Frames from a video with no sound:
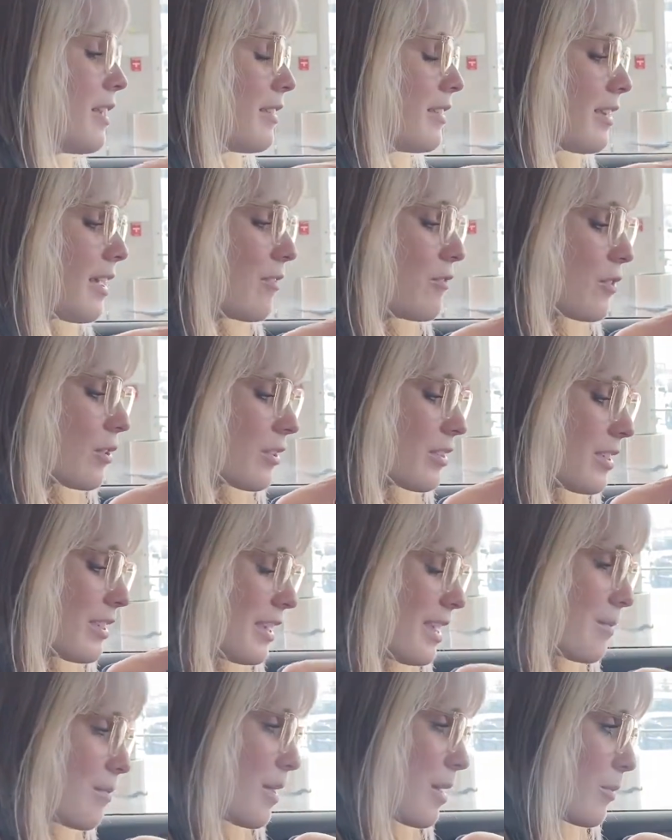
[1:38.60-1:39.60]
save your
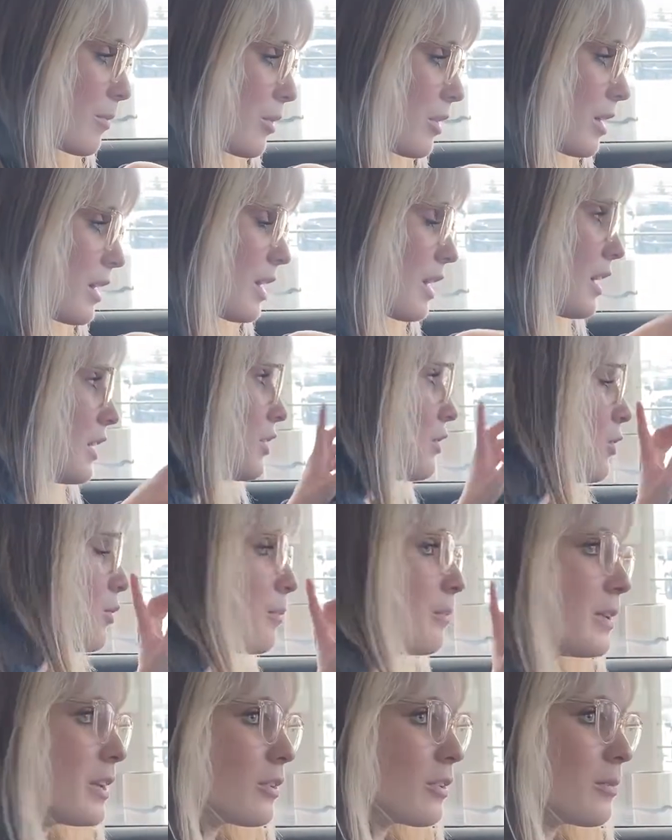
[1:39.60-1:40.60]
seat memory, your
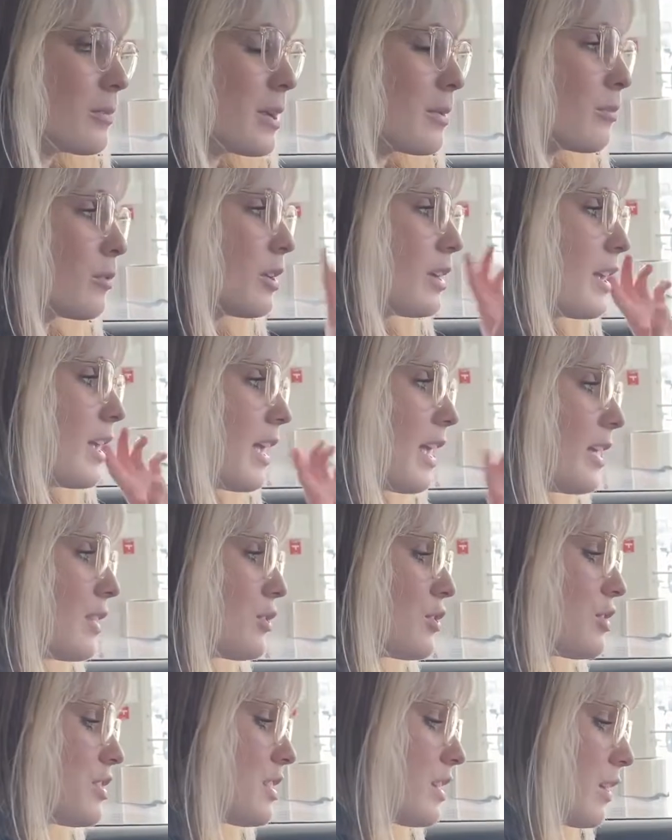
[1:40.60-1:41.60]
mirror memory, and
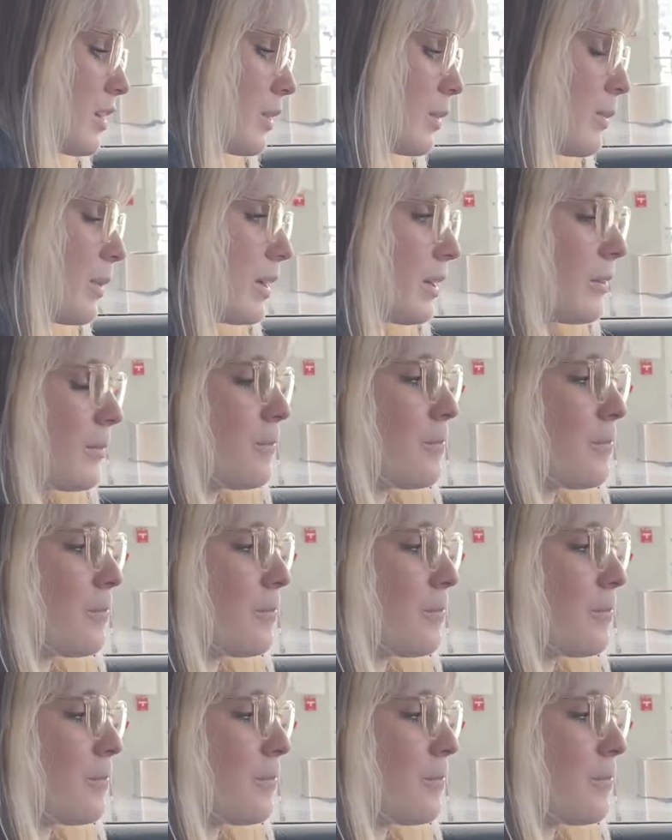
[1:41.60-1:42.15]
your steering wheel.